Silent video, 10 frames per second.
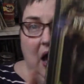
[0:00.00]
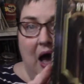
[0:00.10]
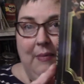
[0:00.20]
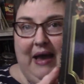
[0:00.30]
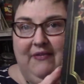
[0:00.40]

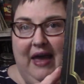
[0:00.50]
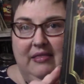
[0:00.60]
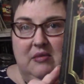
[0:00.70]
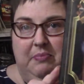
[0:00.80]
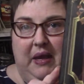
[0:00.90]
Um, I've
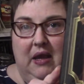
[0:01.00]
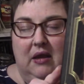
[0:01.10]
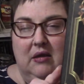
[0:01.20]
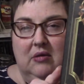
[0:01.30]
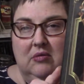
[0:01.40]
got the
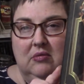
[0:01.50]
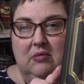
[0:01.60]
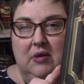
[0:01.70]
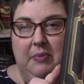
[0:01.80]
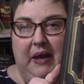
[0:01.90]
big
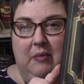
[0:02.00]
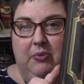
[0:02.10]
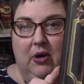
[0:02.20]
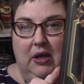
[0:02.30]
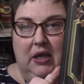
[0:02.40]
the big
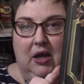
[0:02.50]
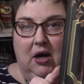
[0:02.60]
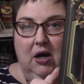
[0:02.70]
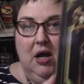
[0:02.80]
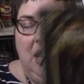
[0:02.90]
book here.